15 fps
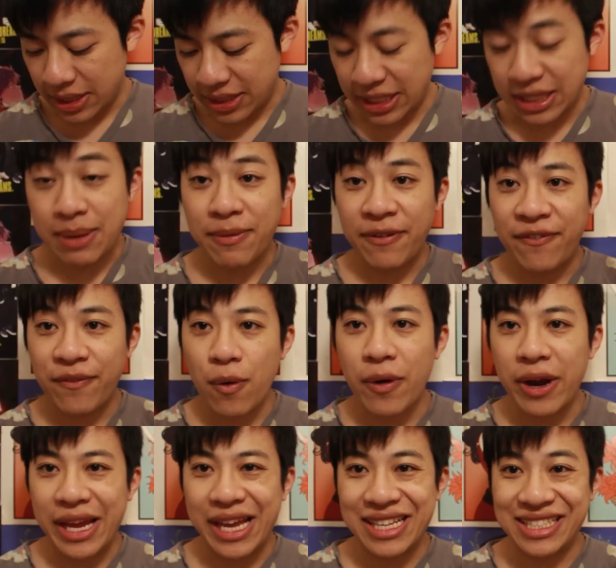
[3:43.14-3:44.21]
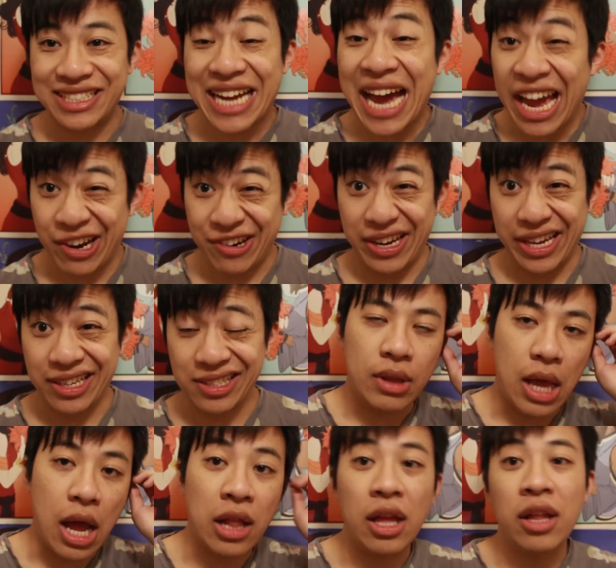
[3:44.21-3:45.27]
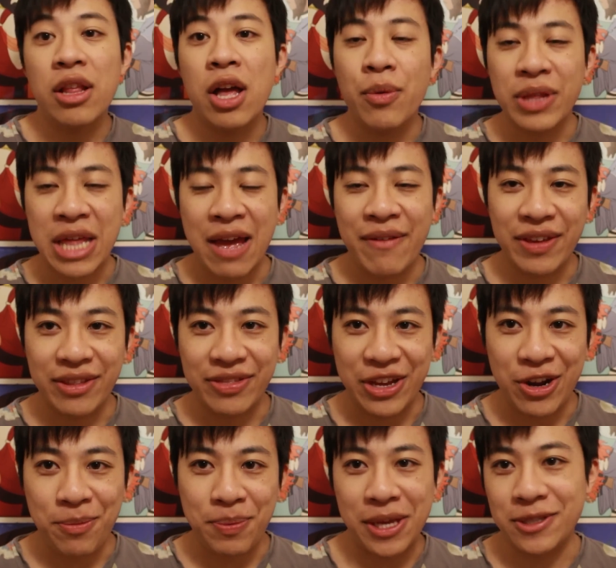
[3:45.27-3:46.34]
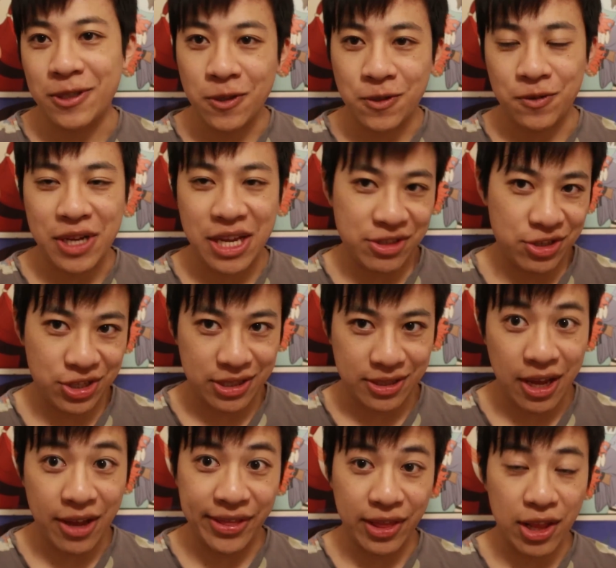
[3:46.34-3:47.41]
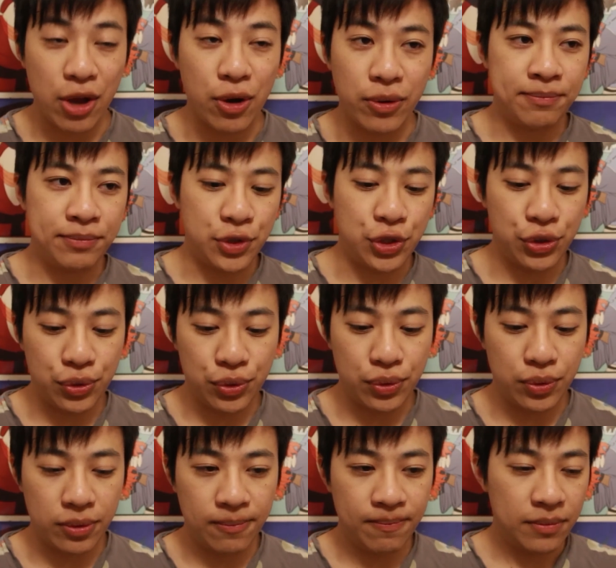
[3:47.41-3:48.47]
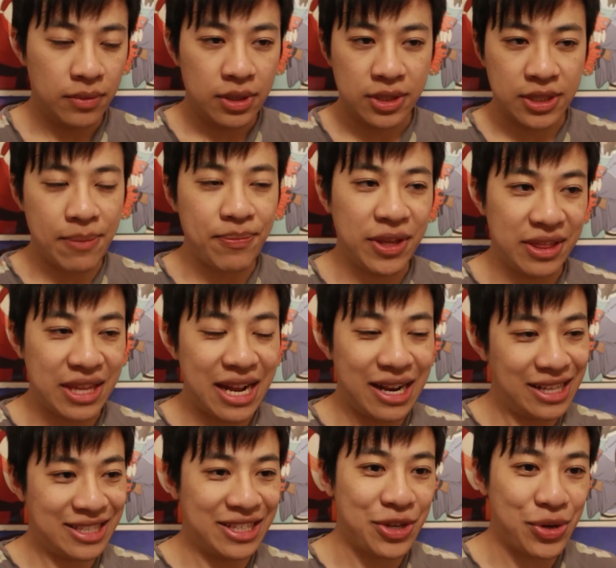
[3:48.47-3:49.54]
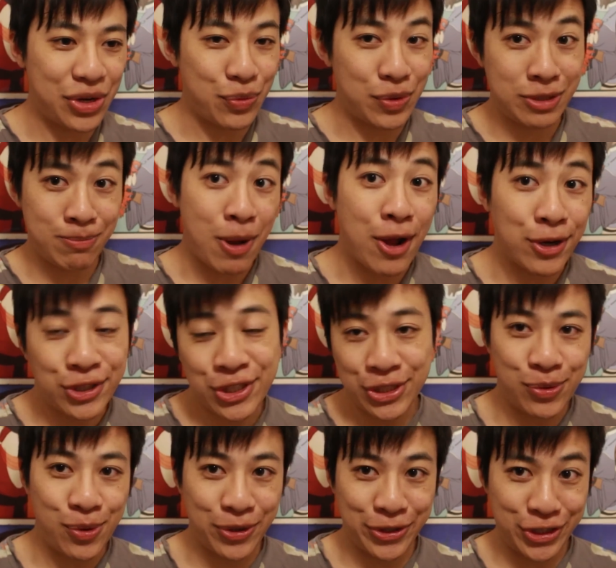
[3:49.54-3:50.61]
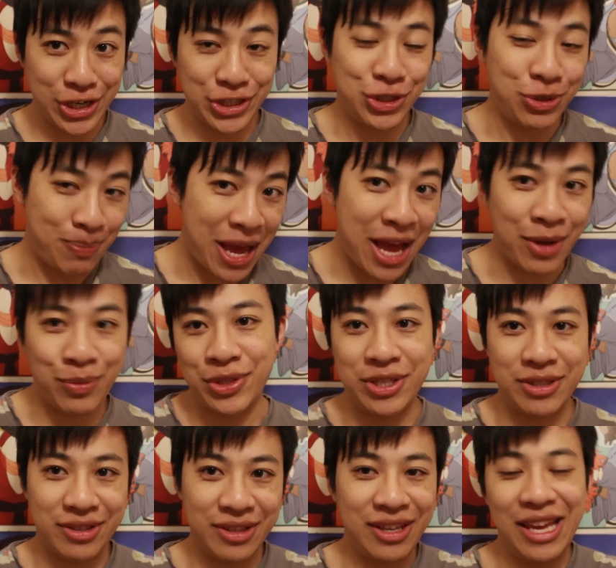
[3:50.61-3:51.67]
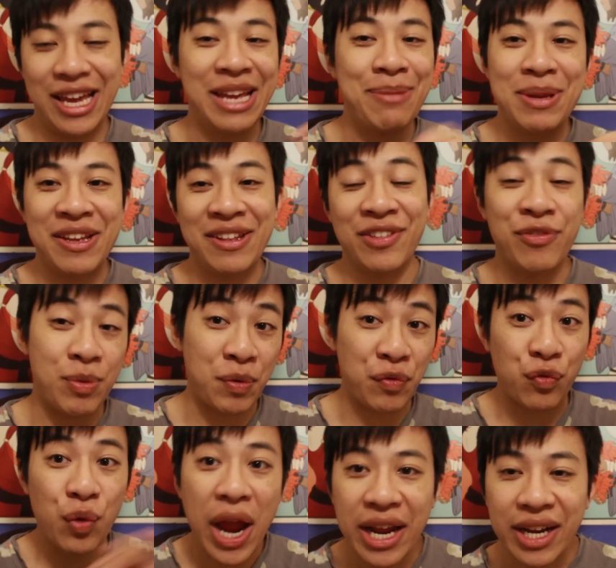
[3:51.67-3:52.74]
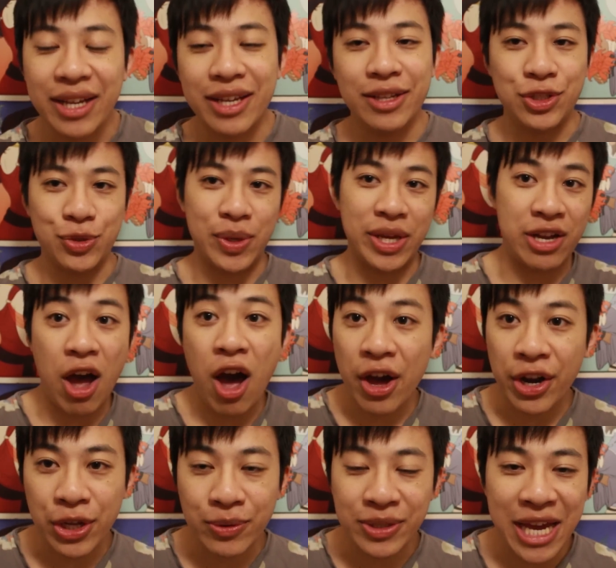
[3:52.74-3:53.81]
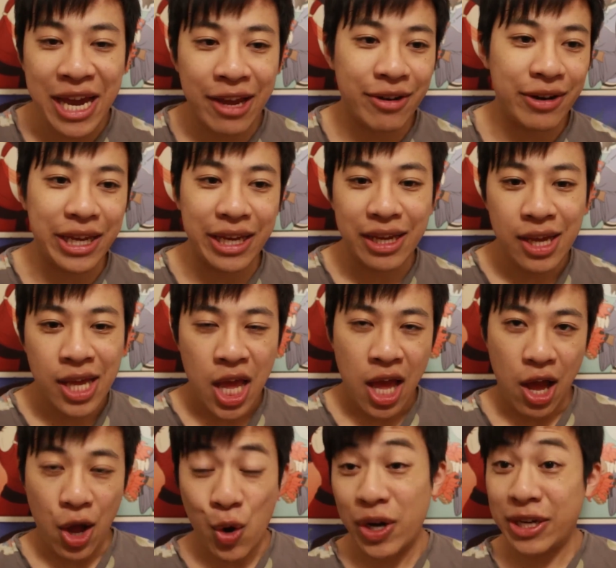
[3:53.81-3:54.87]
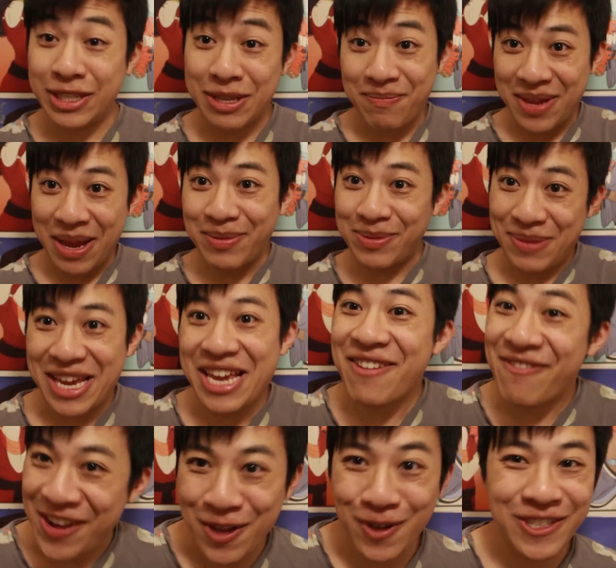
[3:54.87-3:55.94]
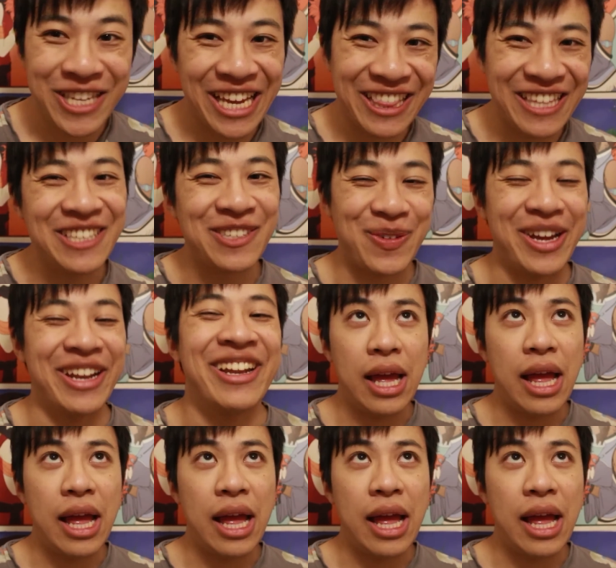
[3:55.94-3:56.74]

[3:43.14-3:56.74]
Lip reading: See, number 4 is diaries. Along with having therapy, it's also nice to just unload to something that isn't going to respond to you or judge you back, which is, it can be in the form of writing, doing an audio diary, or sometimes making videos like this one.